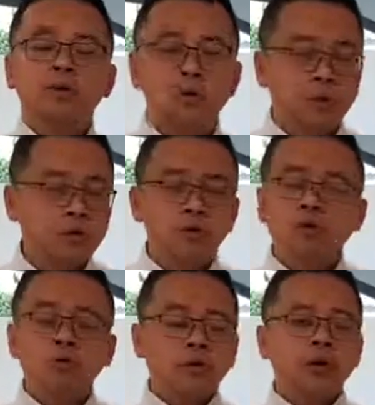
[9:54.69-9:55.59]
to
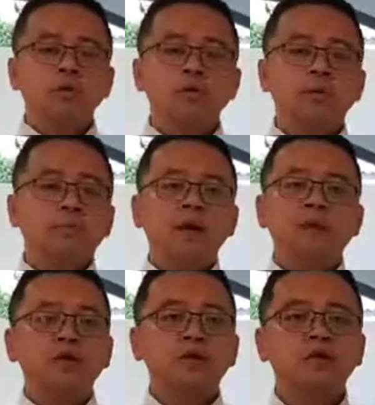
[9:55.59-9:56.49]
your chosen
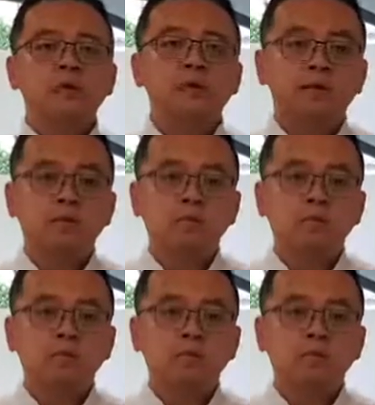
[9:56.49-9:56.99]
beneficiaries.